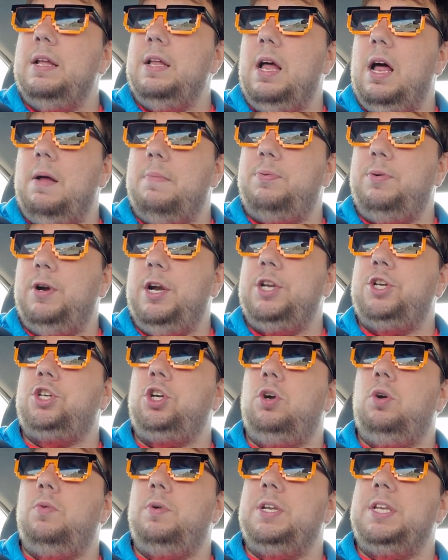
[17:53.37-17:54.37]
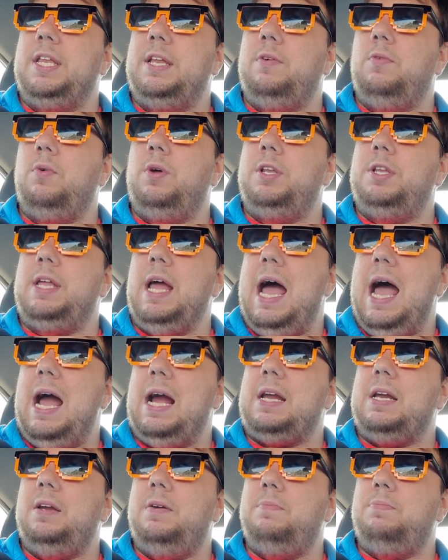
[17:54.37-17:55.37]
I'm pretty sure when
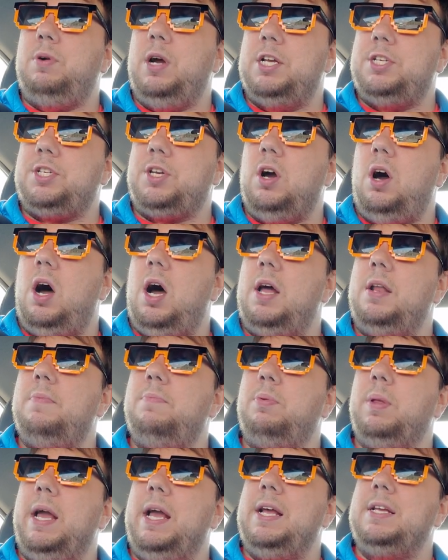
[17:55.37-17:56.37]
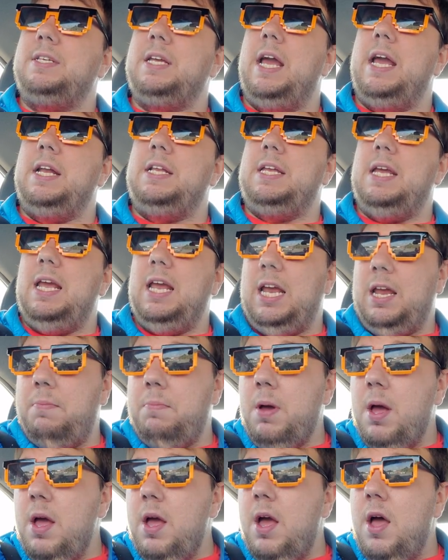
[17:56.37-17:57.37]
Dak Prescott plays a
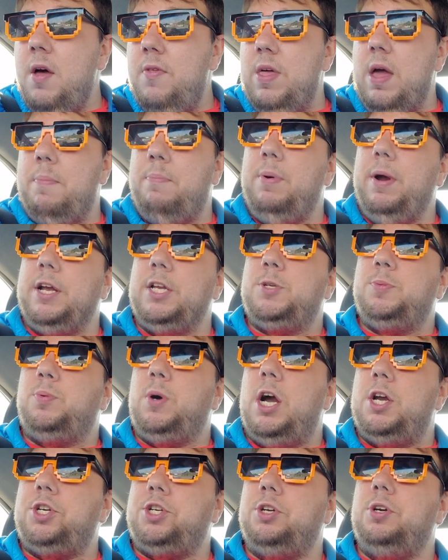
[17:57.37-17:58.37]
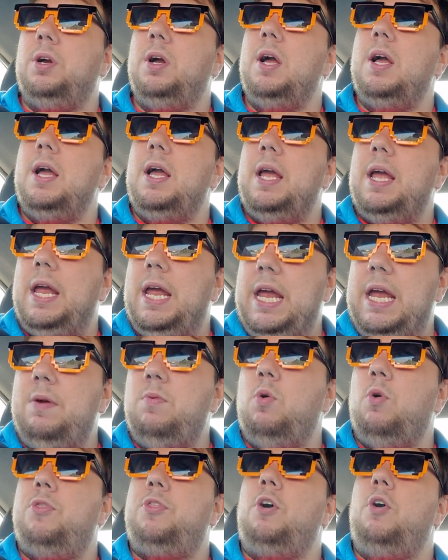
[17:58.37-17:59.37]
team that brings pressure, he
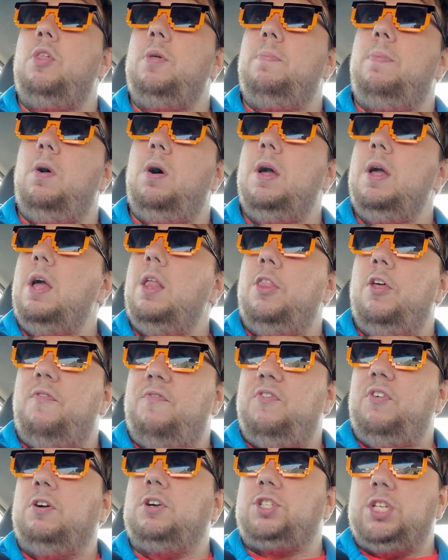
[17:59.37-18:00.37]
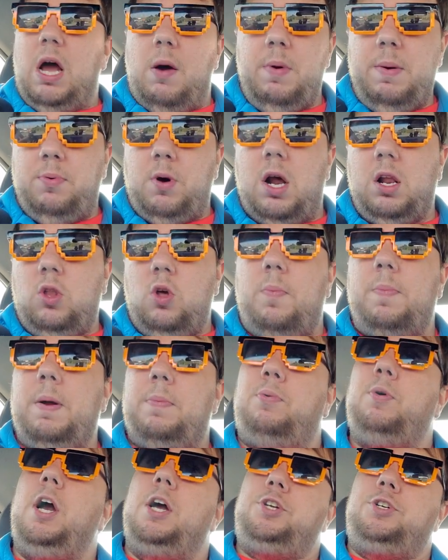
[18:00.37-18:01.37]
will throw the ball. The first time we brought a little bit
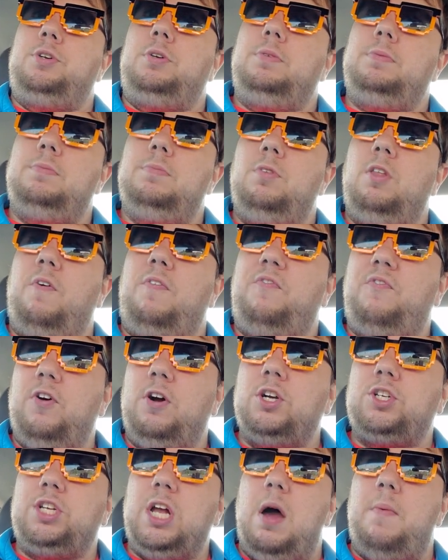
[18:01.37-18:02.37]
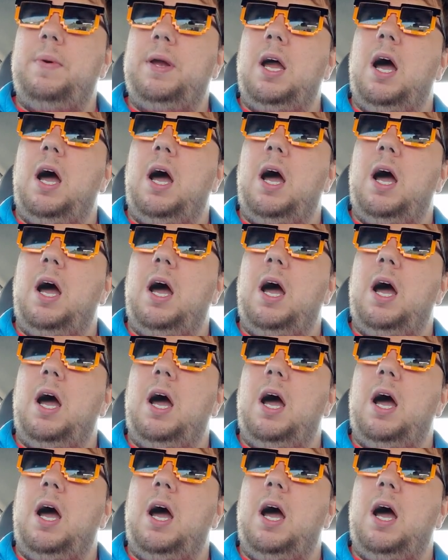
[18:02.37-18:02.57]
of pressure, the first time we